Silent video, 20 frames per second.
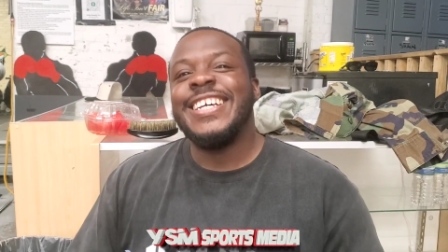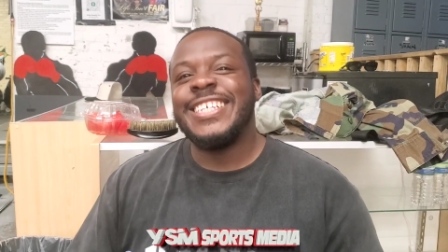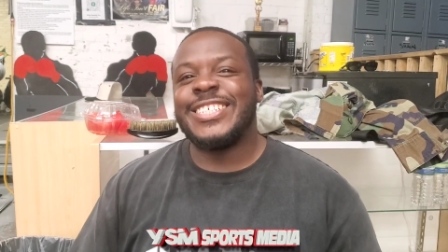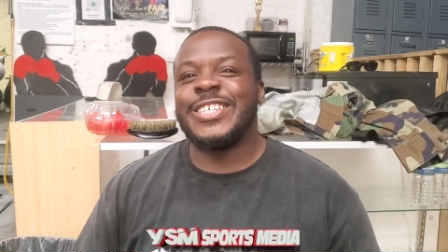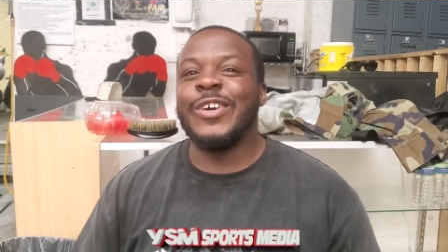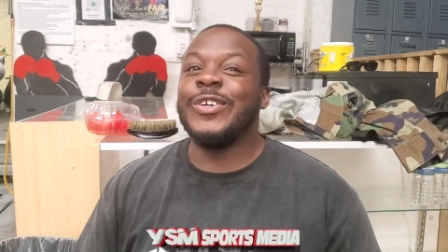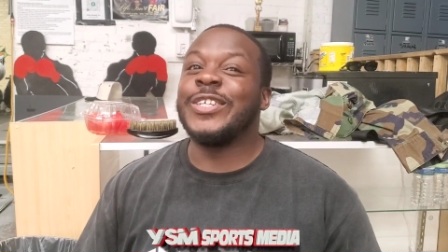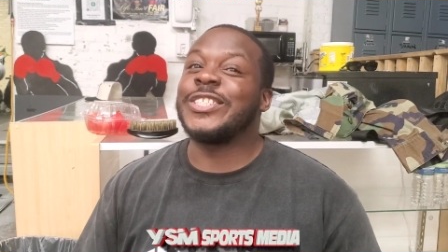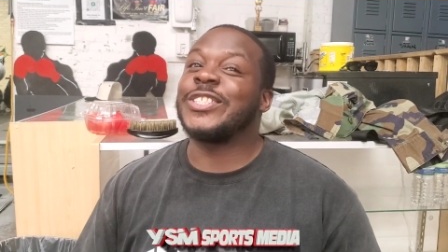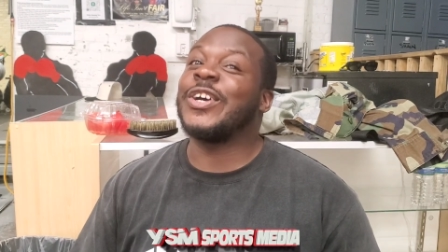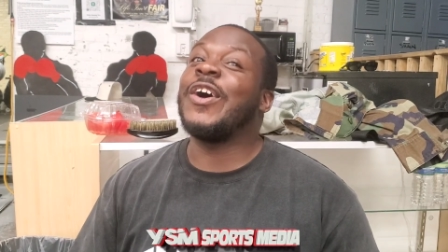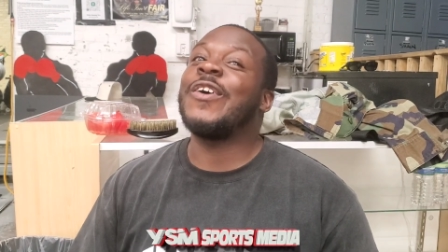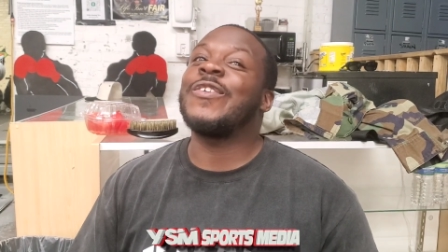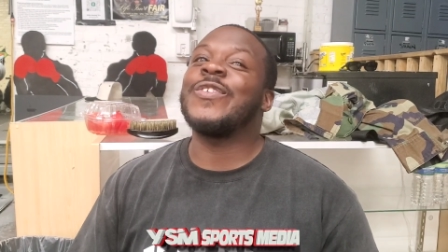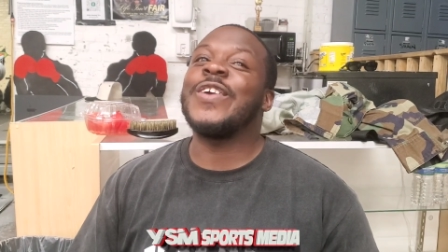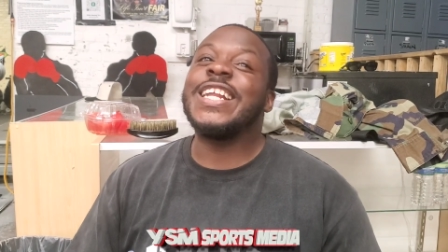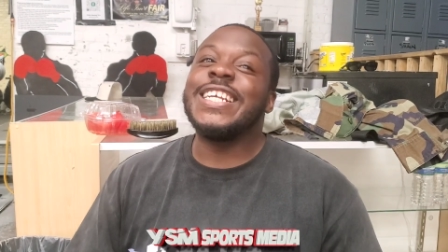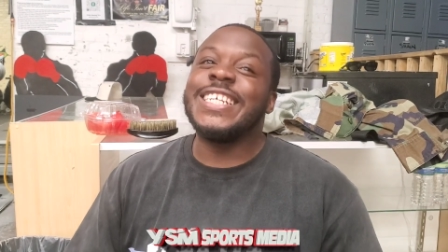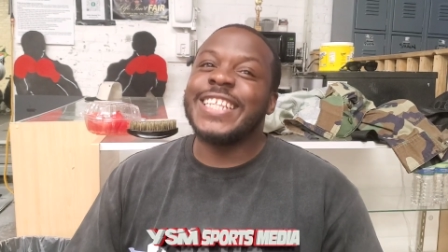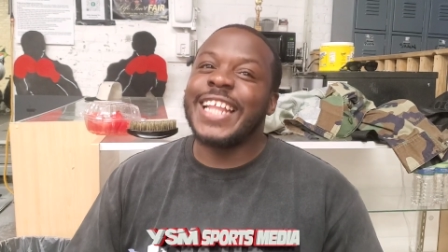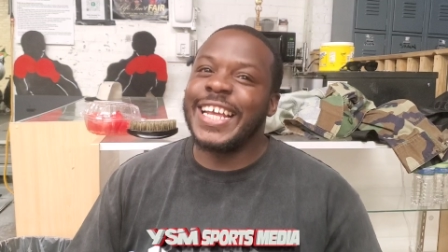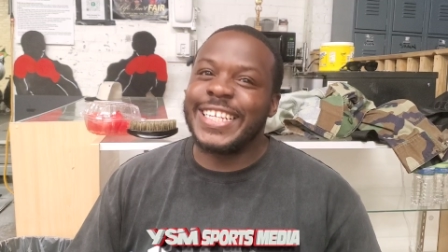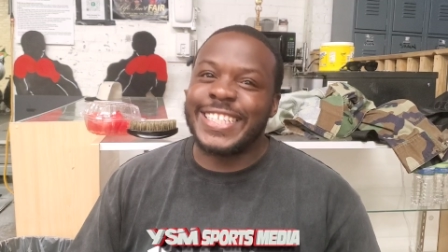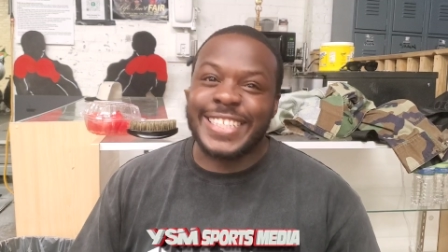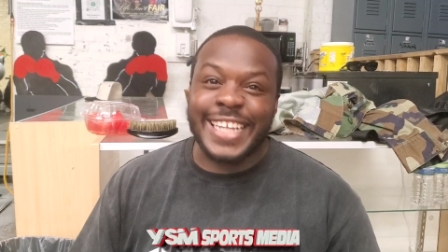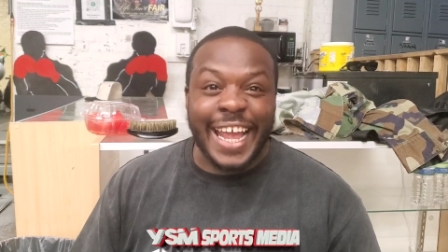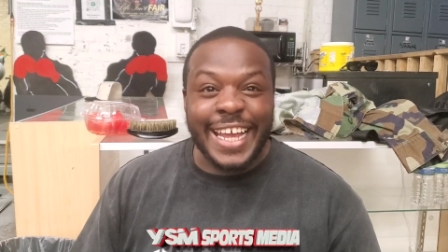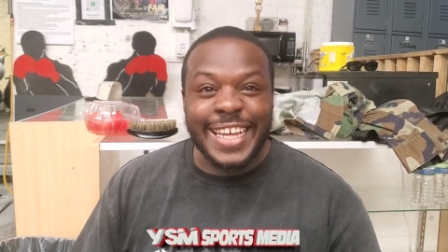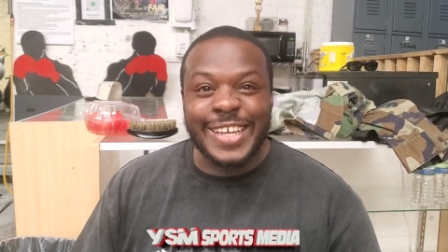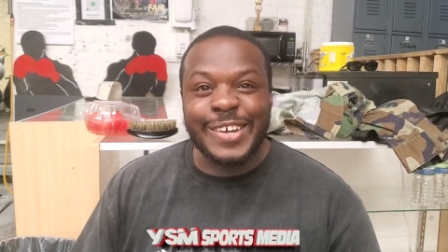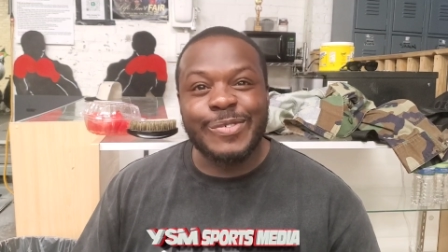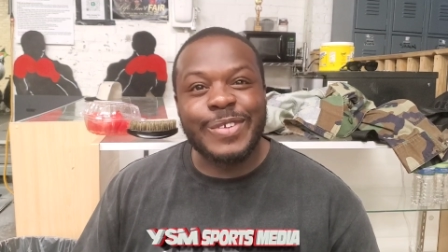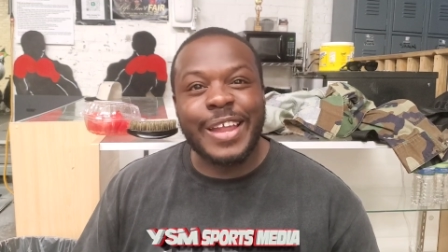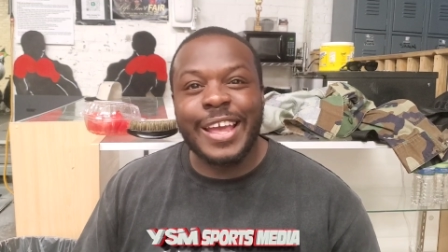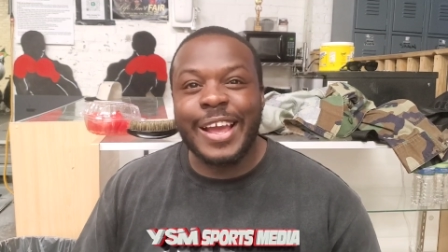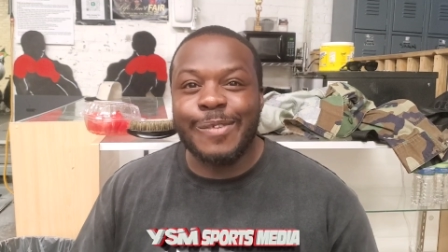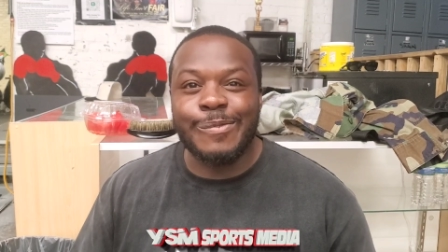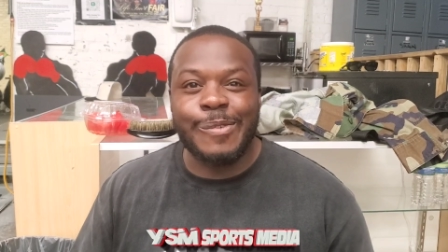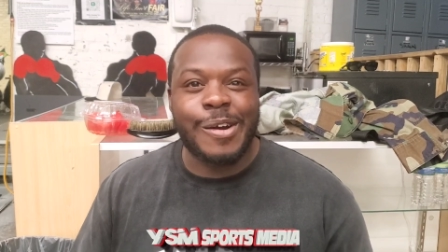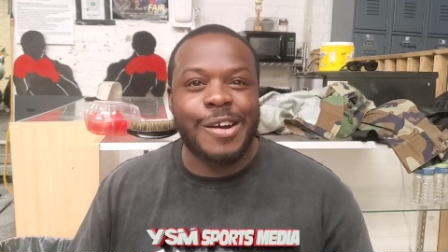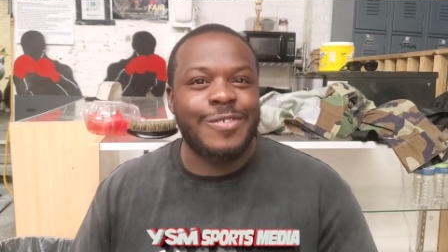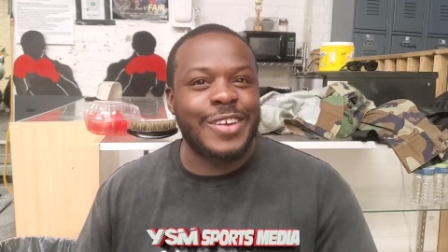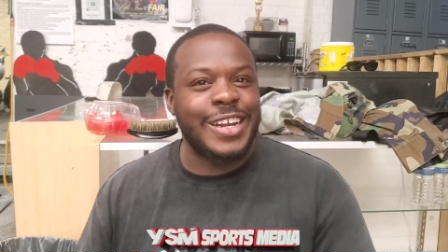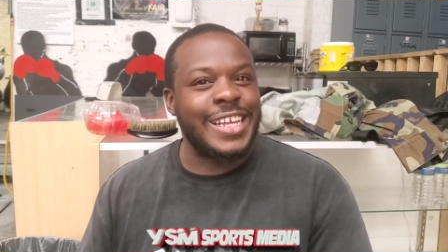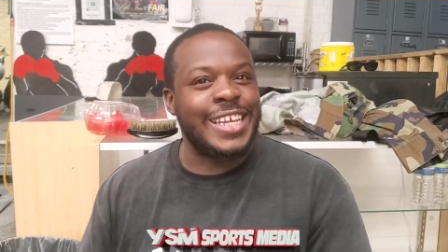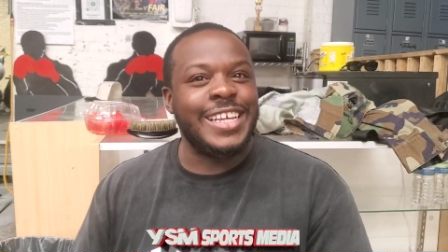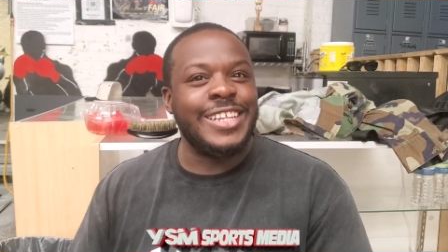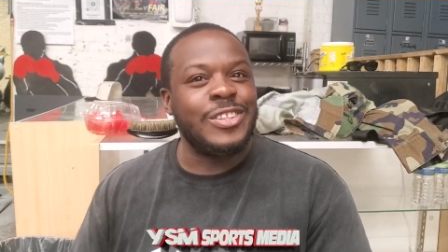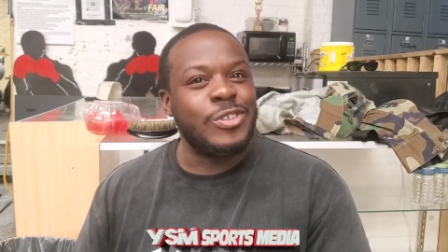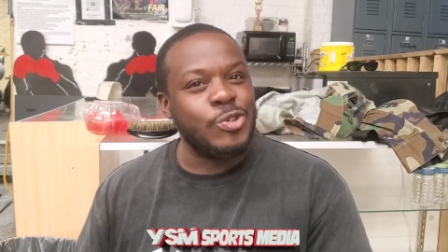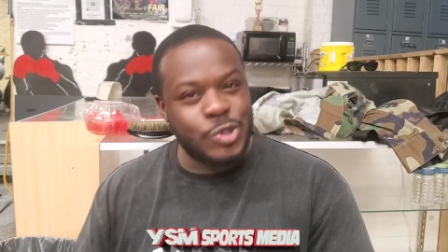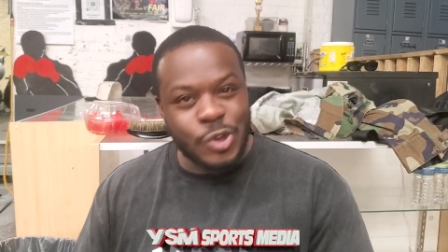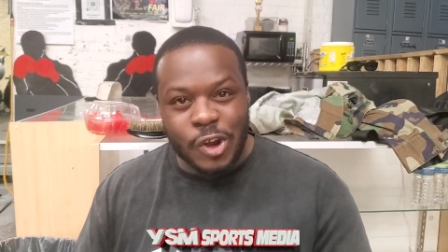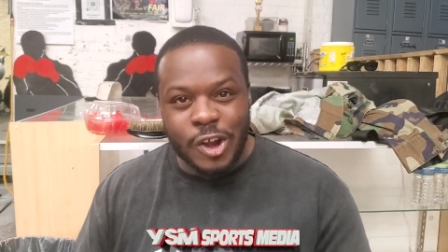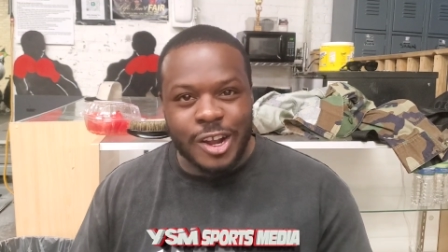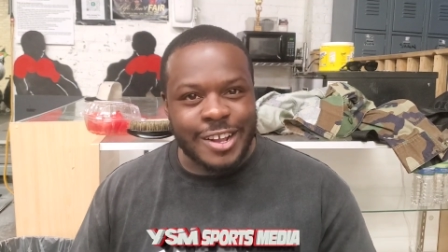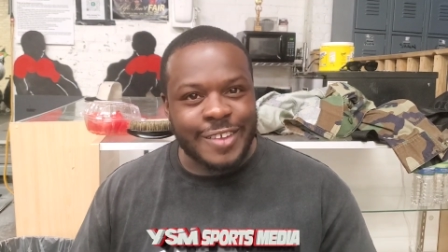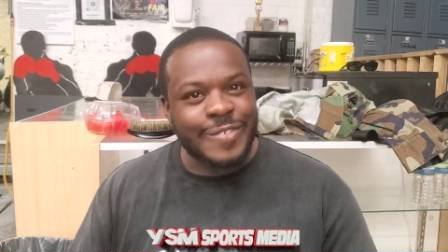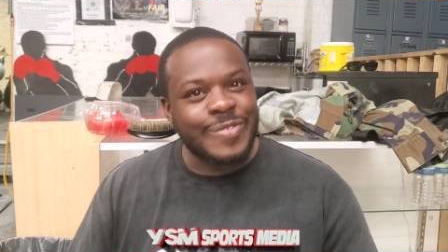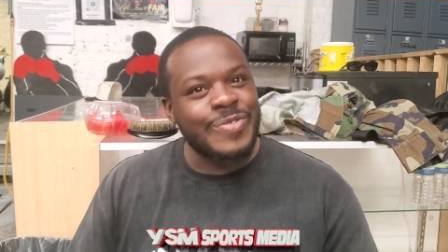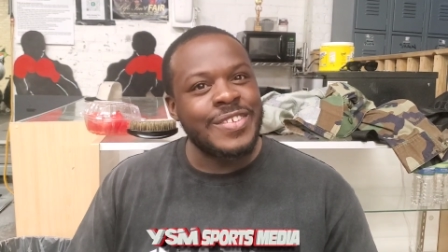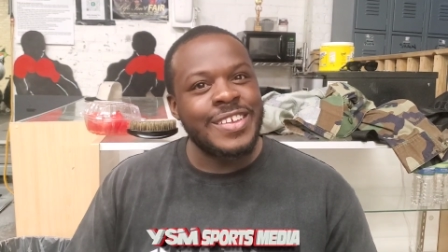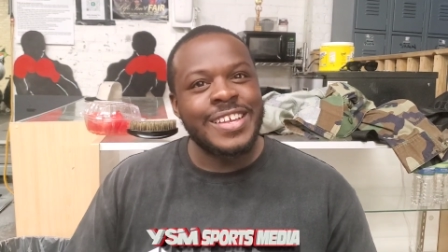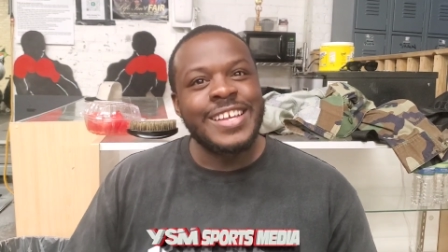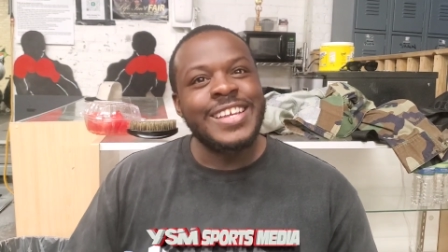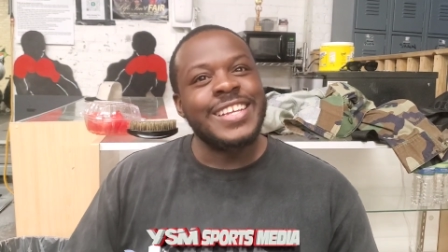So it's already like, damn, like I'm already in New York.